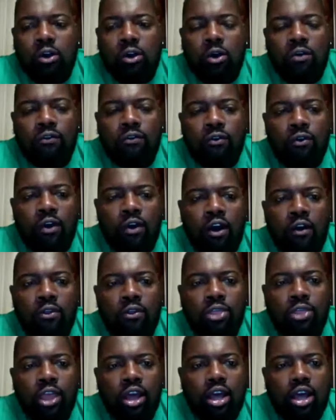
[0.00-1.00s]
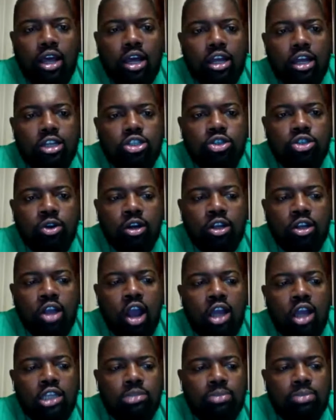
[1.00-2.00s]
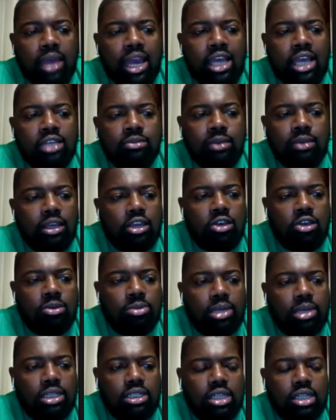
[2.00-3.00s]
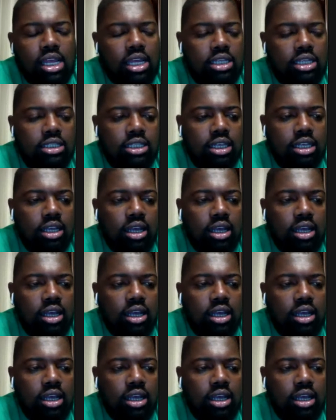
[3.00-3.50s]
on short yardage plays with QB sneaks.